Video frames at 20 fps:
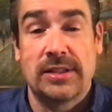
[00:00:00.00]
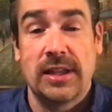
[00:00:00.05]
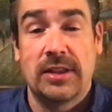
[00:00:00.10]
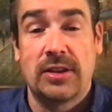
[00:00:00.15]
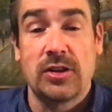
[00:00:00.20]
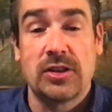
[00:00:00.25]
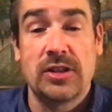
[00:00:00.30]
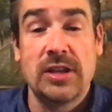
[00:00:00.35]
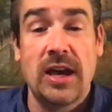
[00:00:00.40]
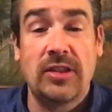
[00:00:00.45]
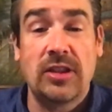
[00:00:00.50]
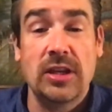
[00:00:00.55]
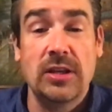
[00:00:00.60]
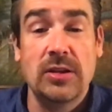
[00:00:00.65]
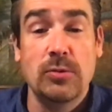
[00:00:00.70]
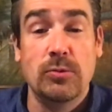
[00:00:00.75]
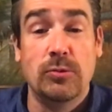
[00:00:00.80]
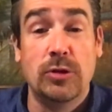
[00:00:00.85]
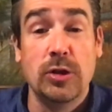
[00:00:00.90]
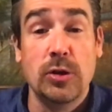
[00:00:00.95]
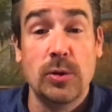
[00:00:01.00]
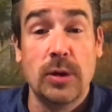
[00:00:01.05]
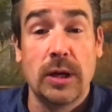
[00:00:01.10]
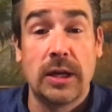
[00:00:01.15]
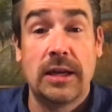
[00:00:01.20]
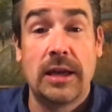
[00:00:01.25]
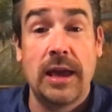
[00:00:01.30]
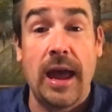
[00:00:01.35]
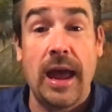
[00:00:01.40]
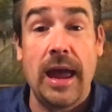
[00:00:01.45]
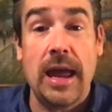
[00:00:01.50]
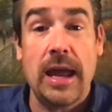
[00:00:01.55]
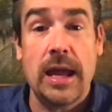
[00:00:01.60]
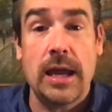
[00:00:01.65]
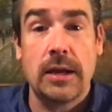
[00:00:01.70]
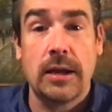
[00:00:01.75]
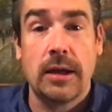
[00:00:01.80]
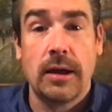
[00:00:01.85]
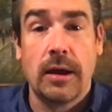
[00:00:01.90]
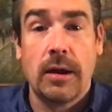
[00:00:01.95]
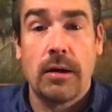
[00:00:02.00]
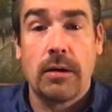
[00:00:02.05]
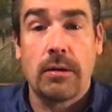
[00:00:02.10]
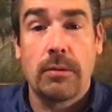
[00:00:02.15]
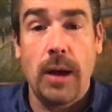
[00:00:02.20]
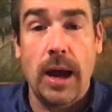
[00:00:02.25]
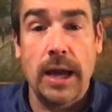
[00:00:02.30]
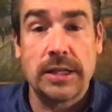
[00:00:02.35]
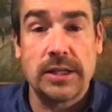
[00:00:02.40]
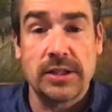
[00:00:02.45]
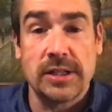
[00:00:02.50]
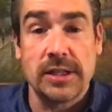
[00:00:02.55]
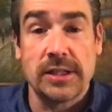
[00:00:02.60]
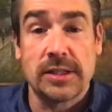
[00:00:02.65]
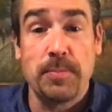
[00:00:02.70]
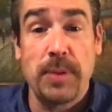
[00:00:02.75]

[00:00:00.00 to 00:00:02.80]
that there's nothing you do to gain righteousness.